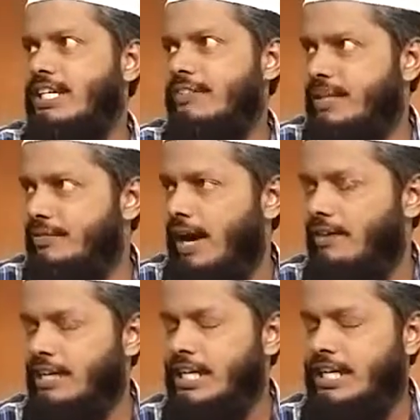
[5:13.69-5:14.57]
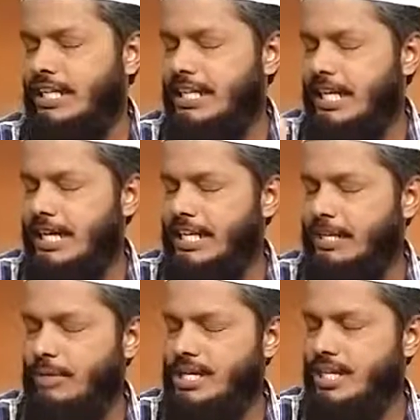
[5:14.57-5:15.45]
even if our
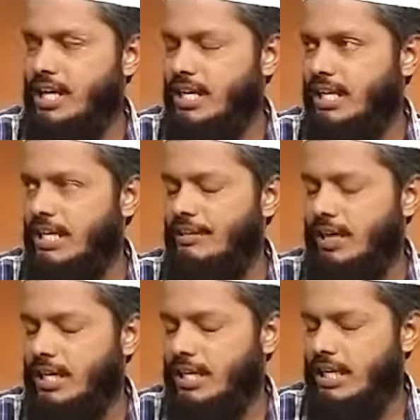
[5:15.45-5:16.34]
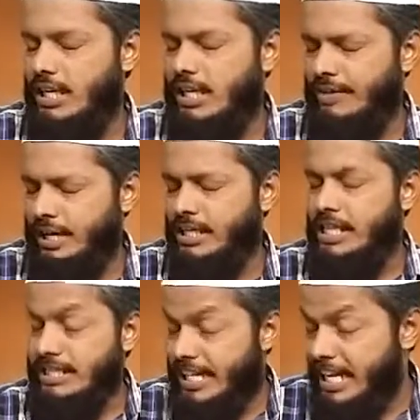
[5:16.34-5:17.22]
neighbor is a
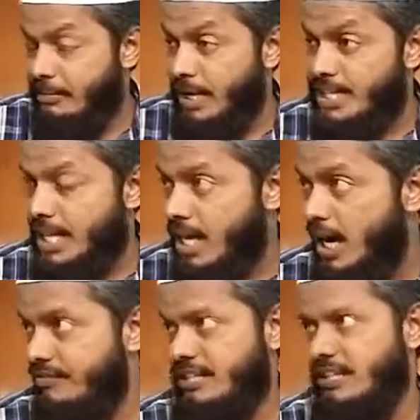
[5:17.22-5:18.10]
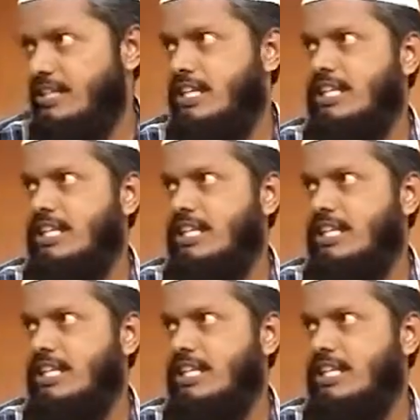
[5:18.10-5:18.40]
even the neighbor is a kafir,